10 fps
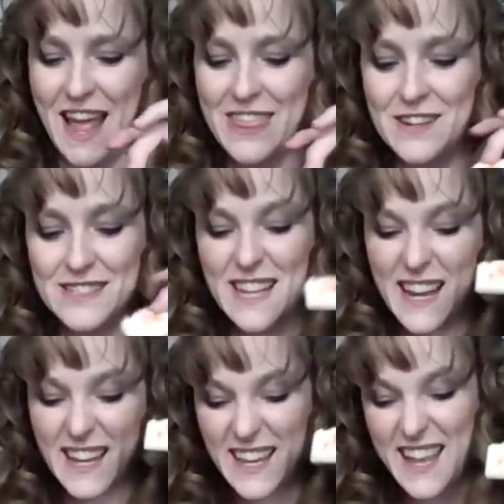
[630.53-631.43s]
And there's
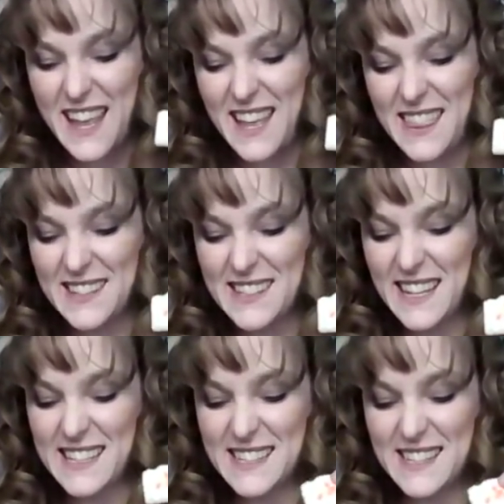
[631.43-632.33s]
like, there's
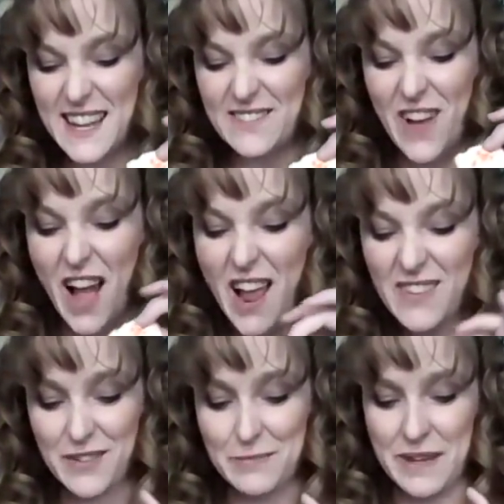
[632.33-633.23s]
like, like five
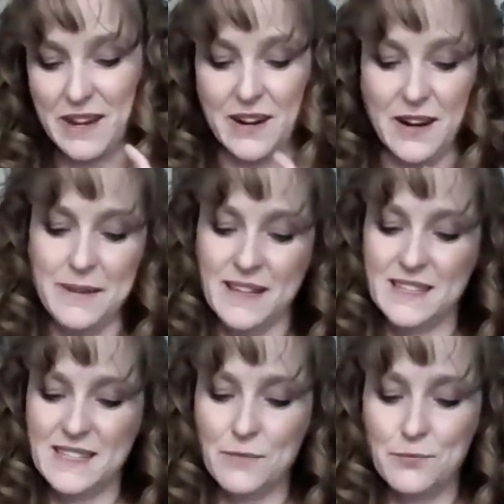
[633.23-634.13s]
of them here. I mean,
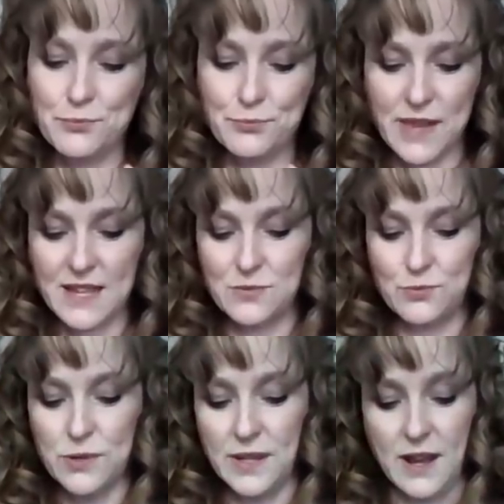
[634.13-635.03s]
it's,
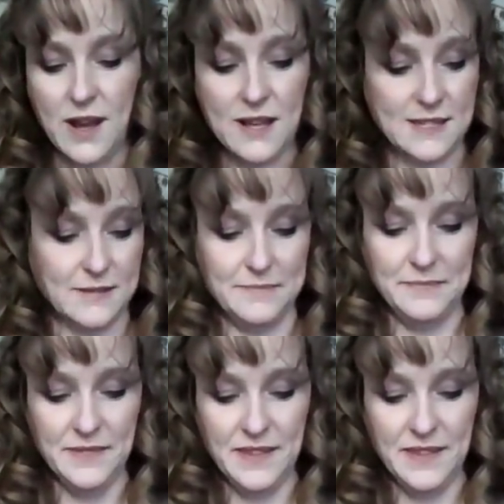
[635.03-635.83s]
that's really awesome.